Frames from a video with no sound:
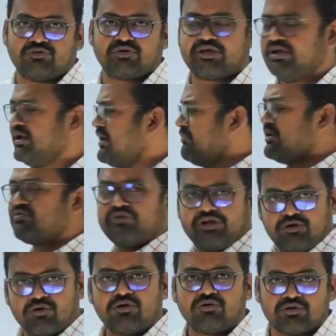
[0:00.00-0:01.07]
okay, but we
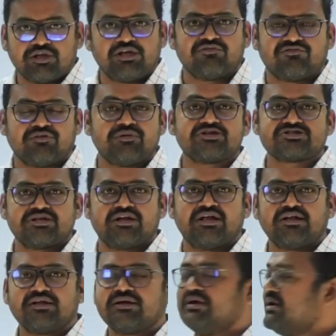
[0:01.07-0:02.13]
don't know the information
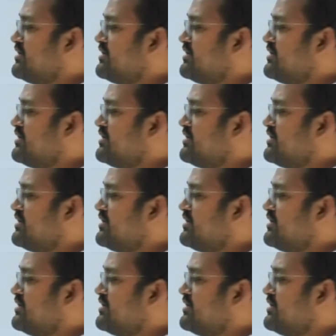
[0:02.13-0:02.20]
yet.